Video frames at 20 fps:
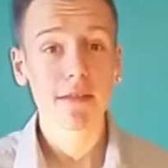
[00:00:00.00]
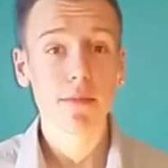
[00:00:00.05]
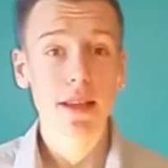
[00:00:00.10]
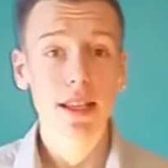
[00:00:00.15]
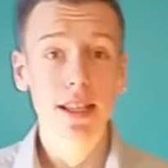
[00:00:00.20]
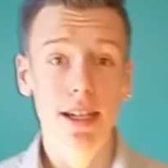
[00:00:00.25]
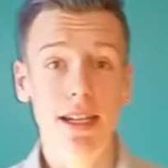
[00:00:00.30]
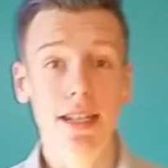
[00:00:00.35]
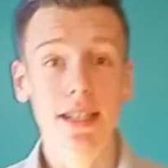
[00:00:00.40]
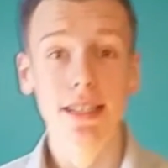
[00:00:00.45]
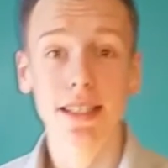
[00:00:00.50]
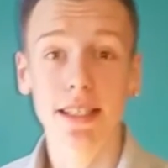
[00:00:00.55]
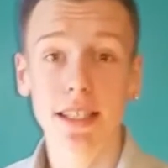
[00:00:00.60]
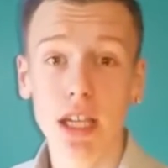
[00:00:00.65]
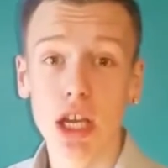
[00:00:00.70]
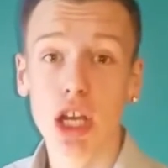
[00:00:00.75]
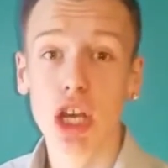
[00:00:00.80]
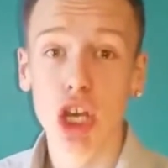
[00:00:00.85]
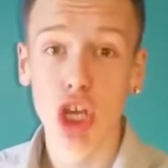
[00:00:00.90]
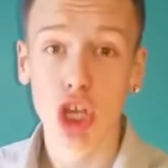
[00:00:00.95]
me guys,
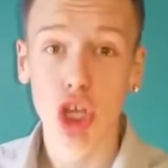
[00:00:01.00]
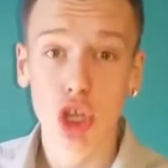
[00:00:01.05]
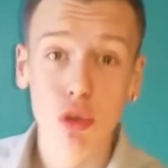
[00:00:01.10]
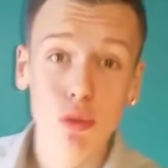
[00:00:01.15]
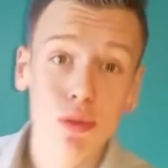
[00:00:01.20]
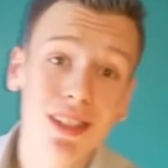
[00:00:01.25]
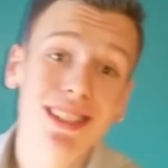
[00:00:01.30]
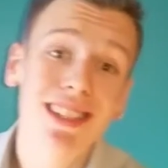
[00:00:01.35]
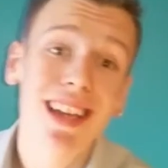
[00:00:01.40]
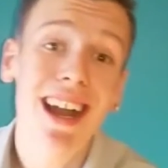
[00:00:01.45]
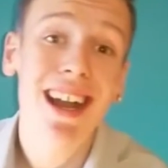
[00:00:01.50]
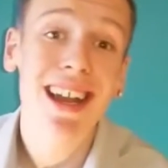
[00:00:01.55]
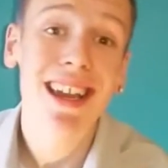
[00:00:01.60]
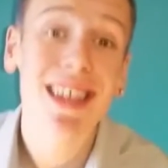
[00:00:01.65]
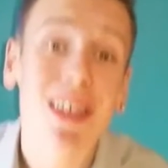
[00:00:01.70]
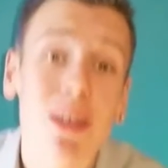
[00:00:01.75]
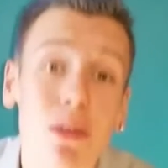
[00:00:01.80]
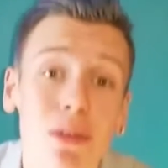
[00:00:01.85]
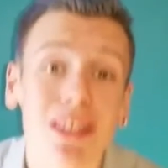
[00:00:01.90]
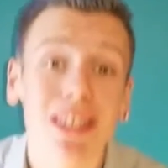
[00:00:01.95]
you will
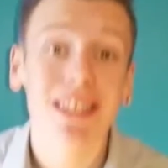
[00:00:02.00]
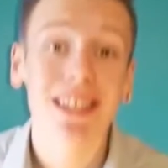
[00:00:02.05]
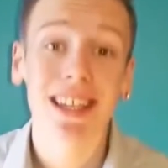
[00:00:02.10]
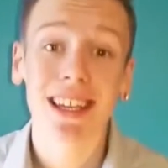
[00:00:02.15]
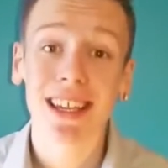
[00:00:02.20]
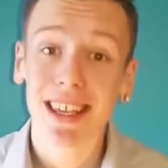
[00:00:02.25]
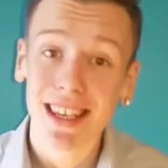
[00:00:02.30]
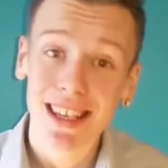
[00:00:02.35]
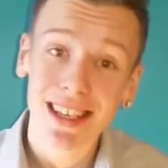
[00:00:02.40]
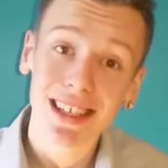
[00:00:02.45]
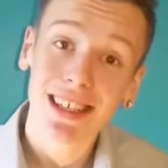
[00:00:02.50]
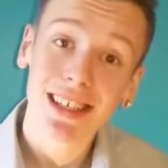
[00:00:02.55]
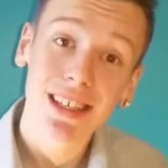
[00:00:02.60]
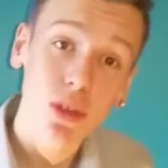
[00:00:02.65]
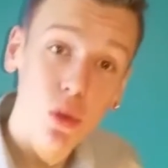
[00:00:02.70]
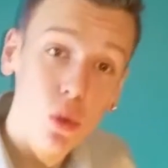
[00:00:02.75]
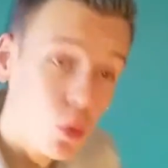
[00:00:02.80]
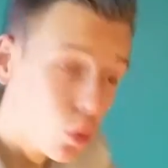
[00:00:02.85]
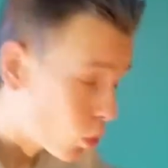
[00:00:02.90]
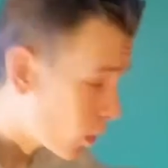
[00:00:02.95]
die within like
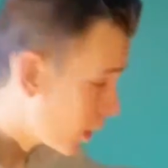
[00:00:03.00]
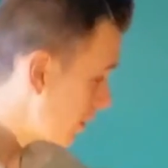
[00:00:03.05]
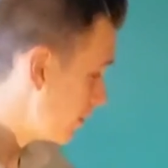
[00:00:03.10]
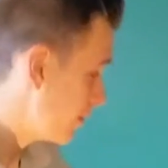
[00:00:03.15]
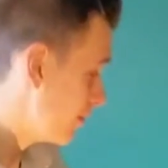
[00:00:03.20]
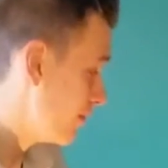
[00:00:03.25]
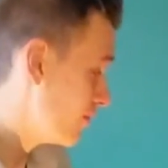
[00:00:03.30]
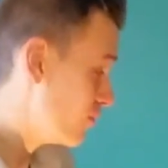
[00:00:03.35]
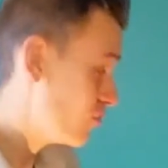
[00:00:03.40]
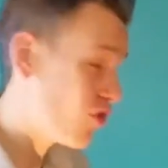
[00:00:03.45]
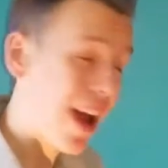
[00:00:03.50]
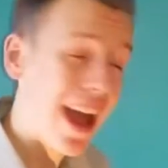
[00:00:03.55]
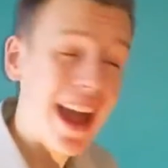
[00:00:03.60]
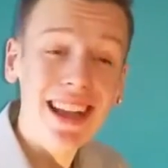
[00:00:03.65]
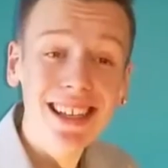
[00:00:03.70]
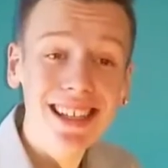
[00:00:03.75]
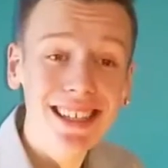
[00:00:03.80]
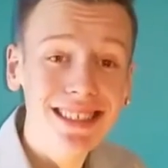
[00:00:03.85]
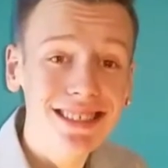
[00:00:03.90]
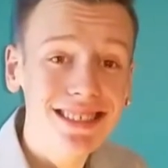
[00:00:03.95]
one
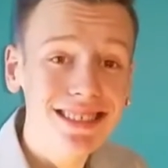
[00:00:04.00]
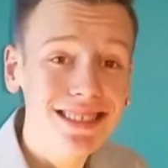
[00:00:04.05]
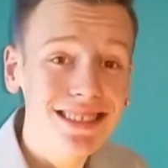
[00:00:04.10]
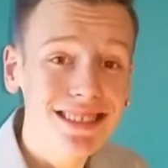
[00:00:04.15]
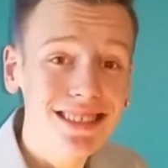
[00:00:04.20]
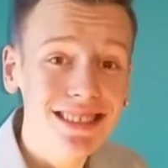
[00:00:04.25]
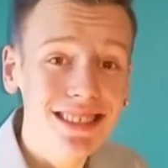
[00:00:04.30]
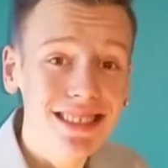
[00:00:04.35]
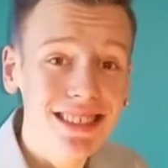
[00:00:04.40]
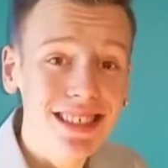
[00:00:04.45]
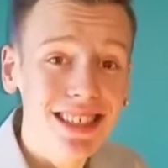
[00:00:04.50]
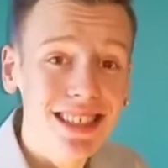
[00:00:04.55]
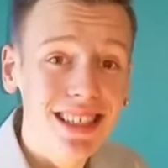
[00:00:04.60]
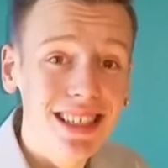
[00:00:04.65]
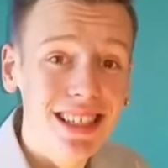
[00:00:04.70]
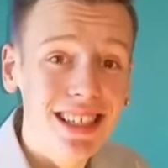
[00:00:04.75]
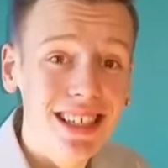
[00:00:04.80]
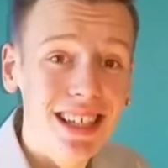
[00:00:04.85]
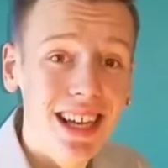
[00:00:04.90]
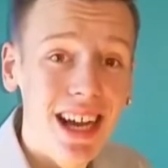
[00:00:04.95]
drag.
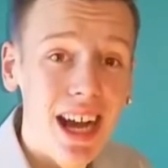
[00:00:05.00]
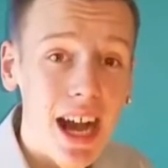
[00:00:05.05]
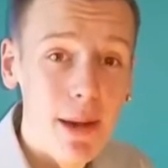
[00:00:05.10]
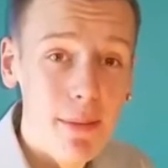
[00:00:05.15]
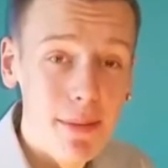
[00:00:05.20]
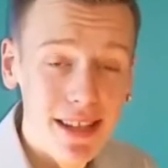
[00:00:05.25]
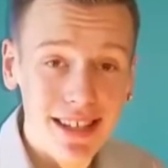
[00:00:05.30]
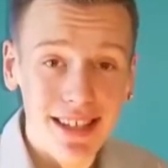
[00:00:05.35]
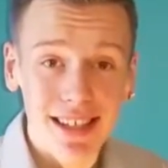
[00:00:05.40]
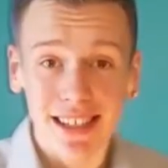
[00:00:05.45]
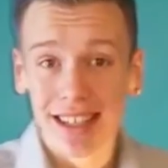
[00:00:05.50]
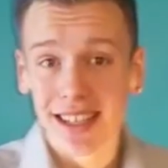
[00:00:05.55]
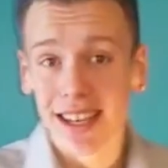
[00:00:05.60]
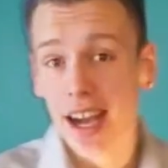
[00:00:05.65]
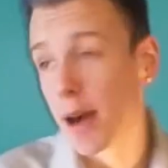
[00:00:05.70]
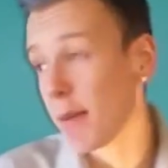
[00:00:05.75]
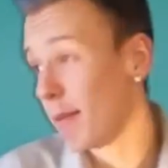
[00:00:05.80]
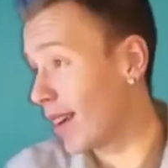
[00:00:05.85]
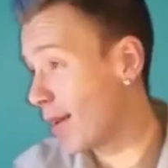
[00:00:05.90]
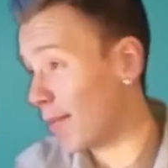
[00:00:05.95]
I mean,
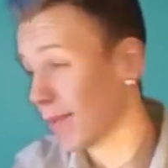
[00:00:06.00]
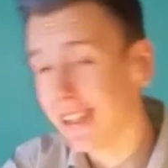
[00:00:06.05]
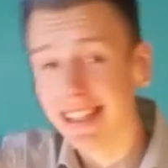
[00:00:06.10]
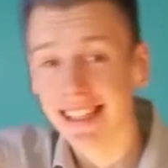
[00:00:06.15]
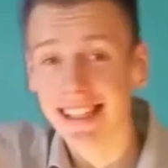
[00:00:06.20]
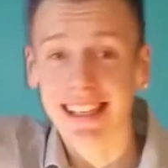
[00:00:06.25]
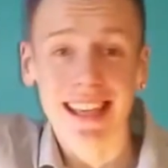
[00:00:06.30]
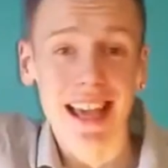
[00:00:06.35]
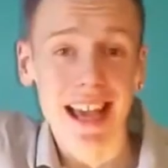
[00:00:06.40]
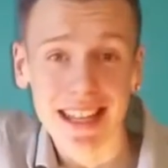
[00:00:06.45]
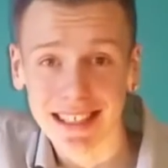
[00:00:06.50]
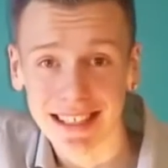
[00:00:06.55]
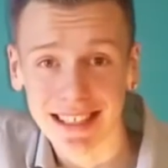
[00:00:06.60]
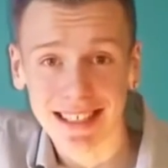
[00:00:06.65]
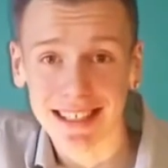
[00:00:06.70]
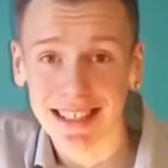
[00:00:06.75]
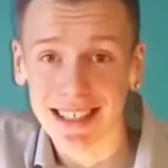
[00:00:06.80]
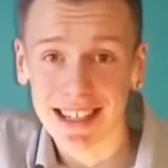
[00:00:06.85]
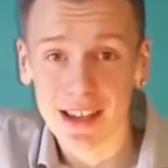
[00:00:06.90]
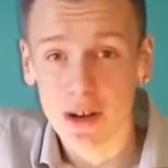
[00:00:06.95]
I'm completely against
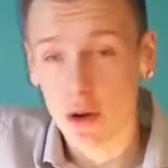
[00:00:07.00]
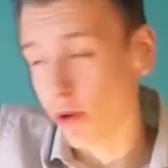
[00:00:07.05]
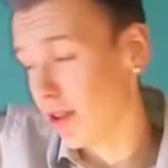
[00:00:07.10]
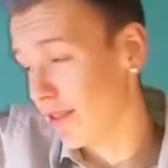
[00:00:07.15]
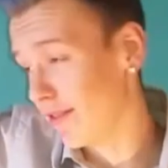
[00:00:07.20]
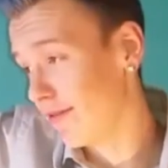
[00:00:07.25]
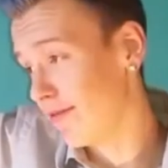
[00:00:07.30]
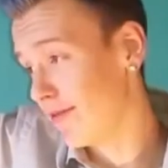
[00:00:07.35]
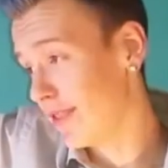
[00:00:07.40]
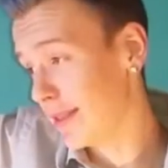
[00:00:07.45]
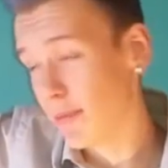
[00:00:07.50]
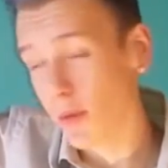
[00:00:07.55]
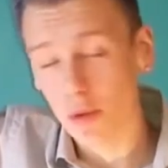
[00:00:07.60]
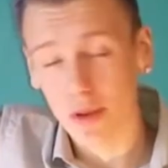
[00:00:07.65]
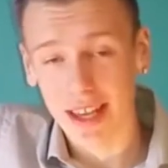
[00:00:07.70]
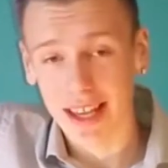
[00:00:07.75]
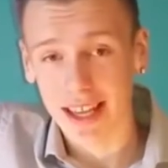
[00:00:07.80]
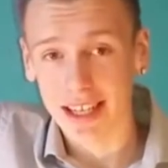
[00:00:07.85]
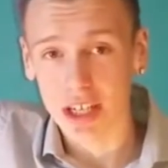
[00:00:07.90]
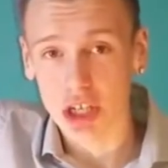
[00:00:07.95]
all the
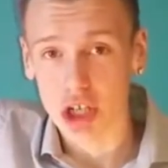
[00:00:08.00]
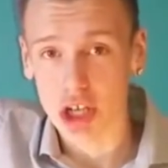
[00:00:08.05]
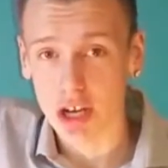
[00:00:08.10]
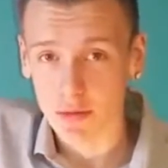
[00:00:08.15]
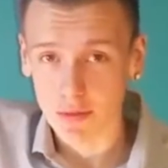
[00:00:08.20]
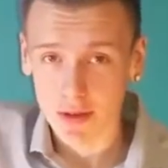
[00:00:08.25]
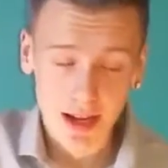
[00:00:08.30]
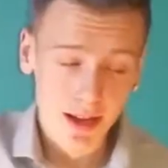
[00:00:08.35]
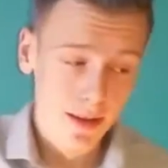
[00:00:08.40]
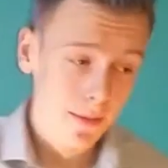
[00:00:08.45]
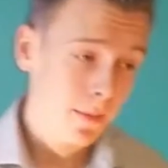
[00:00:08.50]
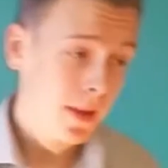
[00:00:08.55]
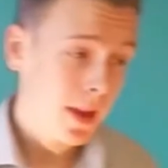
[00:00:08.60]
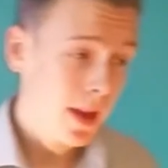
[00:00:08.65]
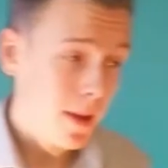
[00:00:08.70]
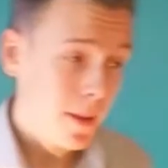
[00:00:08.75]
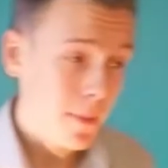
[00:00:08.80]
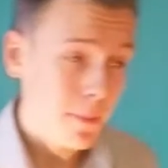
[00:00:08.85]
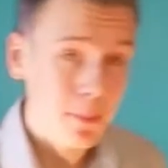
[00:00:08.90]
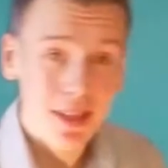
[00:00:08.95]
smoking and shit, right?
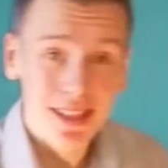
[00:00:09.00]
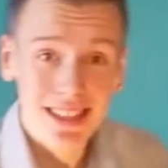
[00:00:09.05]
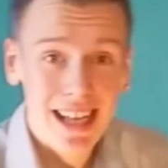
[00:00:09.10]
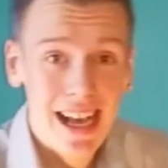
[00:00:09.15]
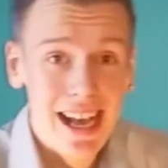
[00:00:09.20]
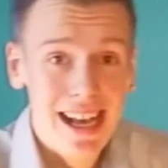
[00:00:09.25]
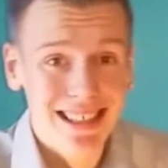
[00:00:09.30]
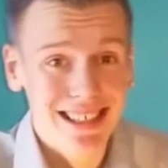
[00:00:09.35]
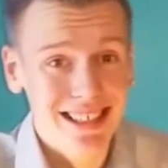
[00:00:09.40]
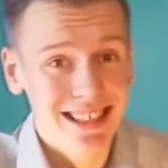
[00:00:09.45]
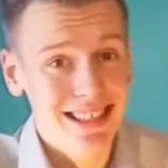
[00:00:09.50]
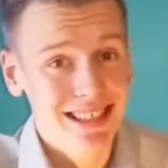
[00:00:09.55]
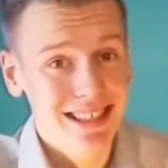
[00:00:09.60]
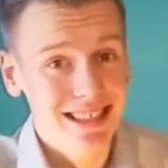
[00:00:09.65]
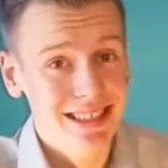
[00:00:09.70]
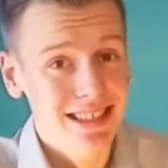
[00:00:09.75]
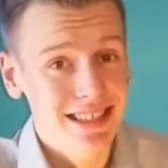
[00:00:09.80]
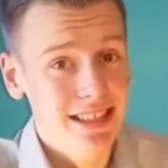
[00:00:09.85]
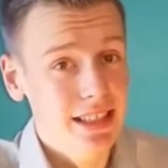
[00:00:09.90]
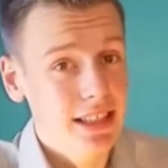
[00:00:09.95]
But that,
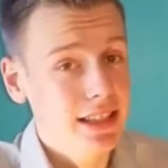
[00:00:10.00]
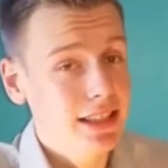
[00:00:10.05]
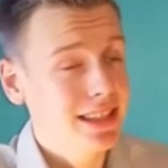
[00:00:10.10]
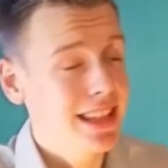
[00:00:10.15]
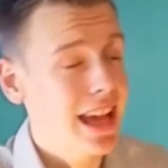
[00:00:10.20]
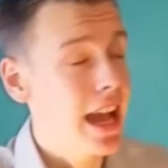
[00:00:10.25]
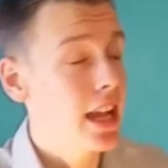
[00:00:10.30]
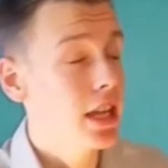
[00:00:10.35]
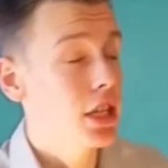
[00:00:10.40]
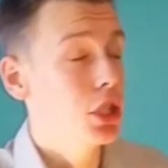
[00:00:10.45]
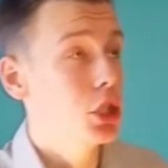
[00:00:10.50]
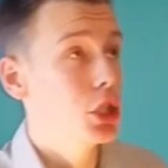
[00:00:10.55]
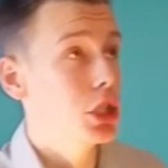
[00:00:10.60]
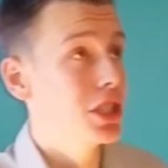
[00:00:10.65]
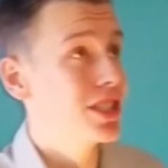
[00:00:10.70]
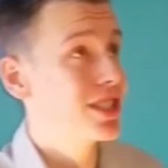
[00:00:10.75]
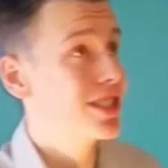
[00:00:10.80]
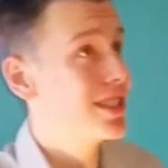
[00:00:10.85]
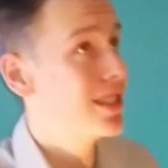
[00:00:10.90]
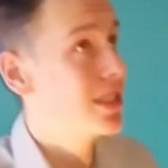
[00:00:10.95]
that is
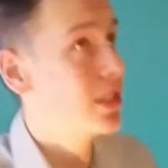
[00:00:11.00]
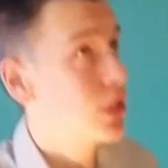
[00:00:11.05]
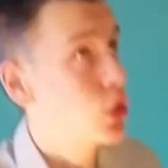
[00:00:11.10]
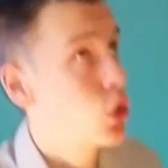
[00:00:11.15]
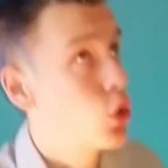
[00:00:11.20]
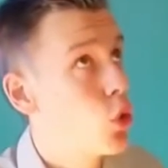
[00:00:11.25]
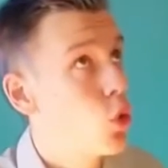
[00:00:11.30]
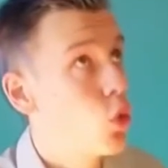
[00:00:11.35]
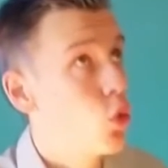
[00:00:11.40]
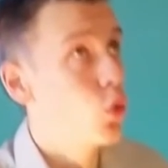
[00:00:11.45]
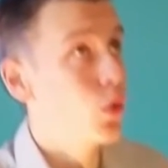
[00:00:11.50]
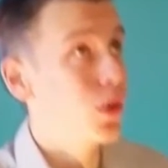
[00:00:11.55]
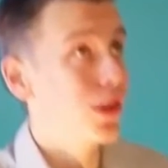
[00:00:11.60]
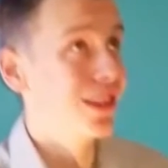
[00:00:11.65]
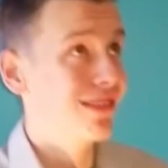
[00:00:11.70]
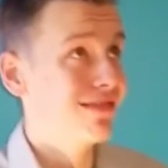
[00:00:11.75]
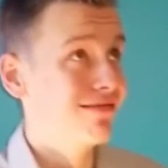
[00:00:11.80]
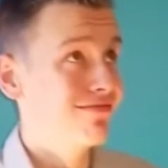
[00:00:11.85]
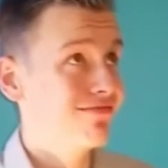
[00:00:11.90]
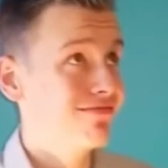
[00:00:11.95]
just cool.
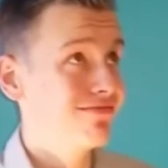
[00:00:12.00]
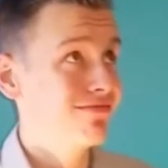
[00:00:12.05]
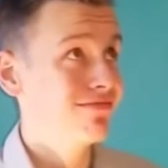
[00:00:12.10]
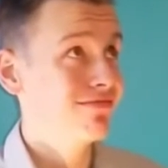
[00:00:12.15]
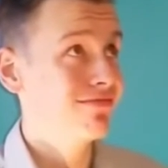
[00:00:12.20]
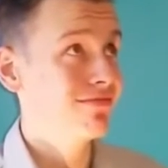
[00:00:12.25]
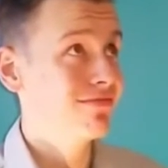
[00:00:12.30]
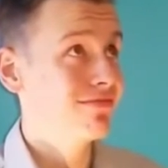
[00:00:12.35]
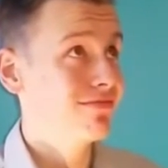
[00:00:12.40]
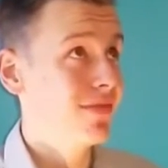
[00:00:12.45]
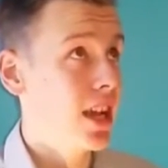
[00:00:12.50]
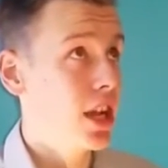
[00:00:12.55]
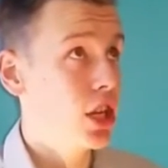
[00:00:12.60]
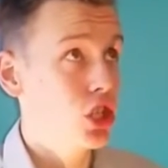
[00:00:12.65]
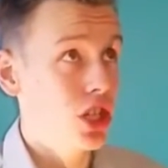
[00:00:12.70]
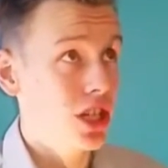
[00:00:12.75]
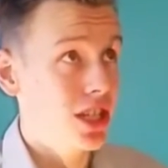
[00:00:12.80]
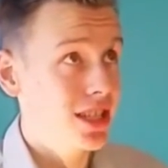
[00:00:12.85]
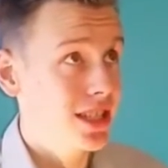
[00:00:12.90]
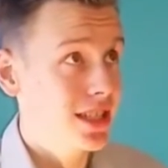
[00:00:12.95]
It
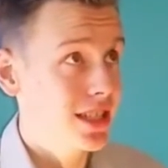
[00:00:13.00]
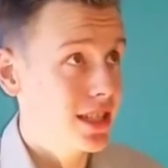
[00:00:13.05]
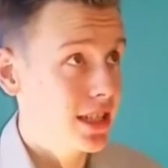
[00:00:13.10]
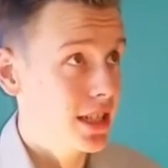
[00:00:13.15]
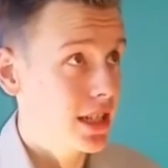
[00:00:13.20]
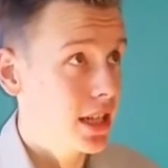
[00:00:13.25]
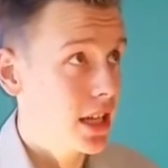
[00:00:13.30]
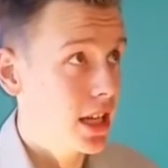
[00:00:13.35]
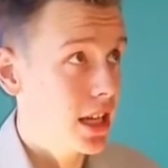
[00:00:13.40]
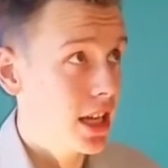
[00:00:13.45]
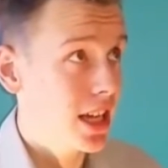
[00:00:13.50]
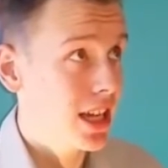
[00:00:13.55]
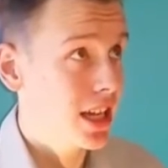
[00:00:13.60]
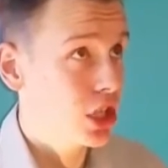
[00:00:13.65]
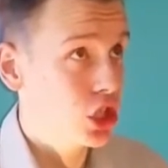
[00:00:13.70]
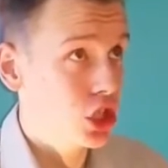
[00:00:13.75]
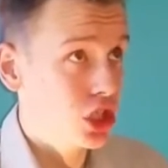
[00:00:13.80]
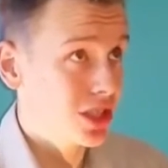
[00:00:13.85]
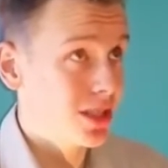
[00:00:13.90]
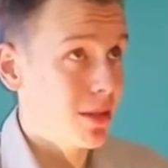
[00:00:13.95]
just, it's
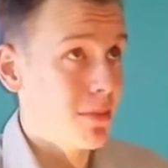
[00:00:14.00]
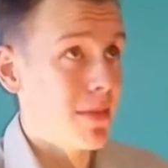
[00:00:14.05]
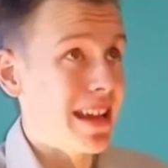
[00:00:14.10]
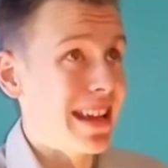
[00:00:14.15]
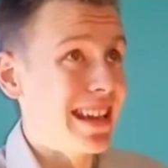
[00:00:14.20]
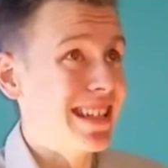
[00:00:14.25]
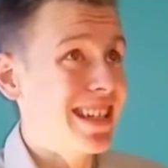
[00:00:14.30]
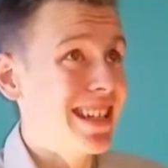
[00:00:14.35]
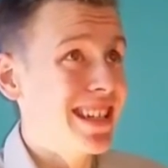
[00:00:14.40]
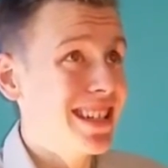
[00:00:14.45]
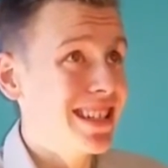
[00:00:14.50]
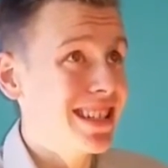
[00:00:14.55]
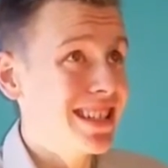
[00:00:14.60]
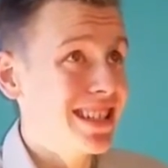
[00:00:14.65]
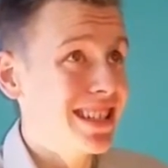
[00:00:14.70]
just amazing.